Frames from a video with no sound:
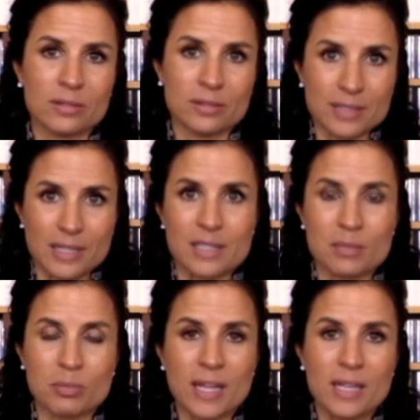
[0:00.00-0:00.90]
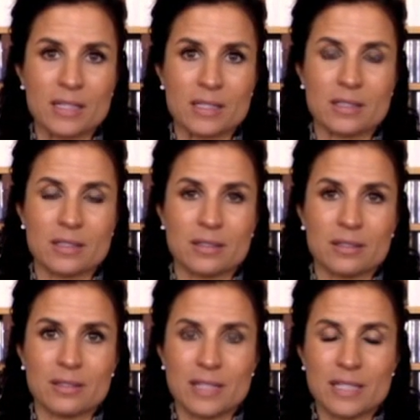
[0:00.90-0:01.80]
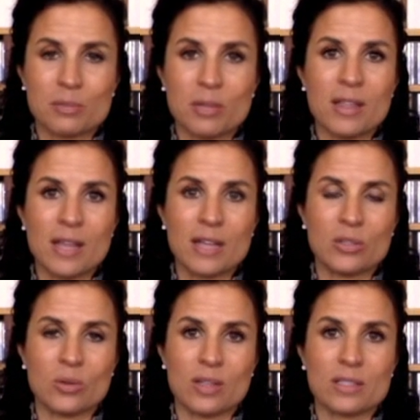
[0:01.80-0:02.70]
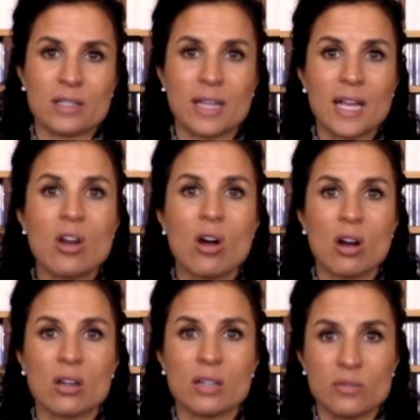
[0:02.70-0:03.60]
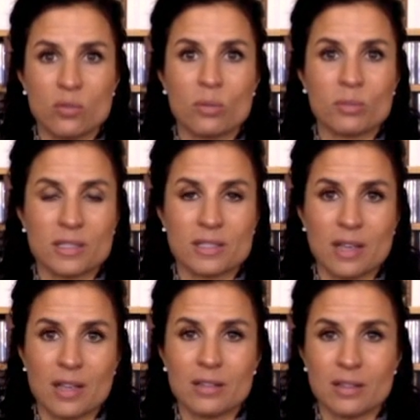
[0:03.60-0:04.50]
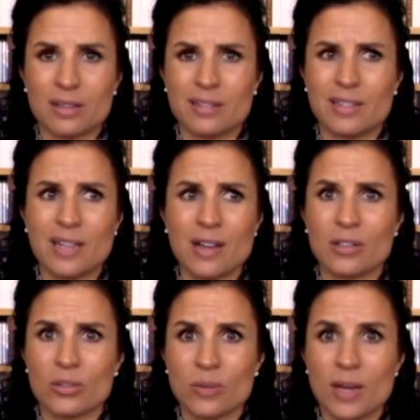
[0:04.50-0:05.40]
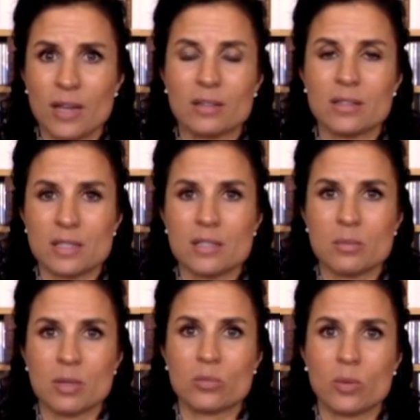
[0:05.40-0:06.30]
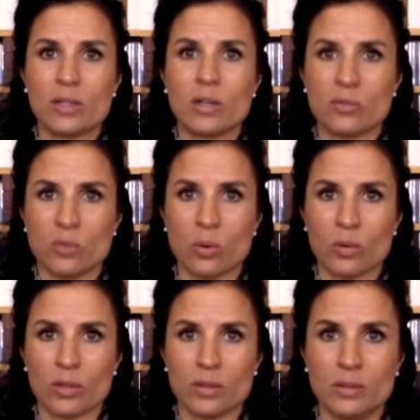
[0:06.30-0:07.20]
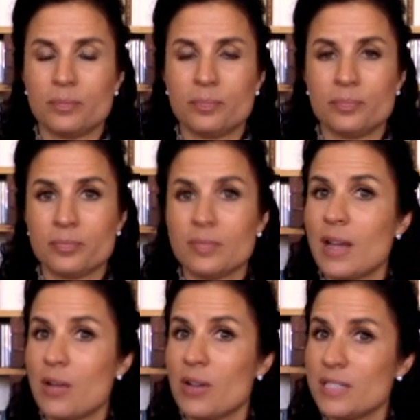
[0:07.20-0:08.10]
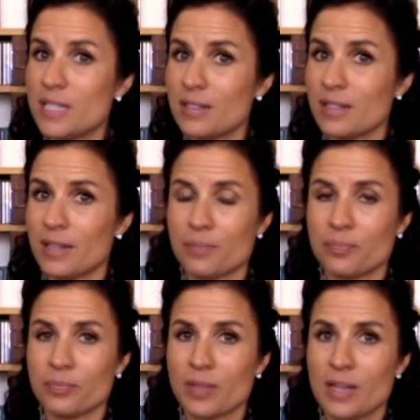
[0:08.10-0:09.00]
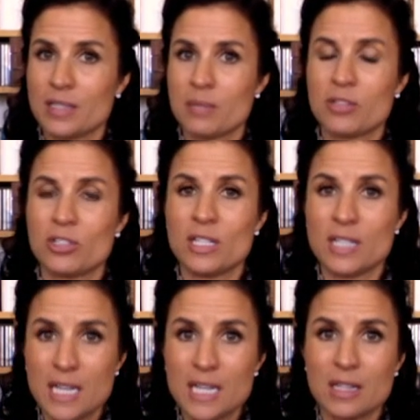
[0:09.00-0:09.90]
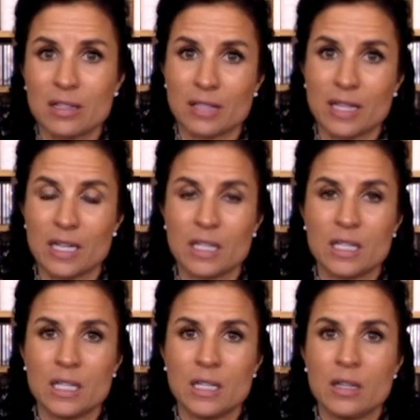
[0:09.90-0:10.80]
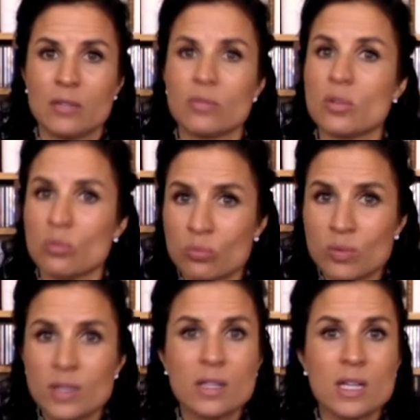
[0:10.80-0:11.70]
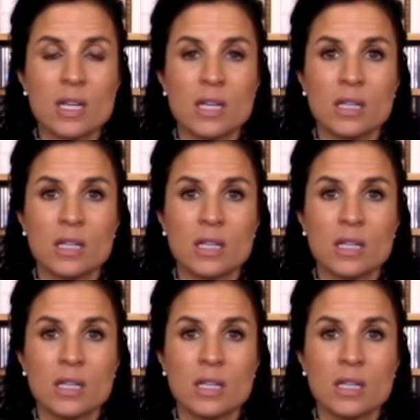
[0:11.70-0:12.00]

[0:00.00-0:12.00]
explain that to us and get our informed consent that, yeah, you're right, this is the best way to go forward. Now, ideally, as I mentioned in the clinic, if you're really